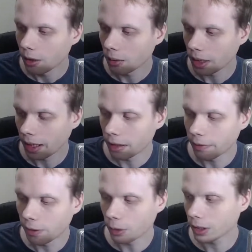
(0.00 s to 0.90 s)
When I had the
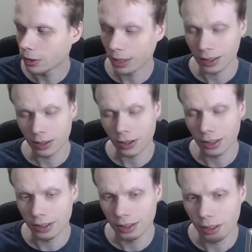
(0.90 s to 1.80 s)
Focusrite
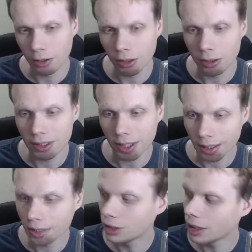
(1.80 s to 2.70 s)
Scarlett Solo
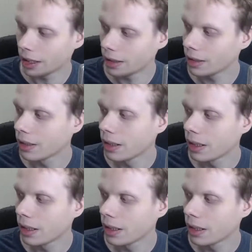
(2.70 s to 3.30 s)
2nd Gen,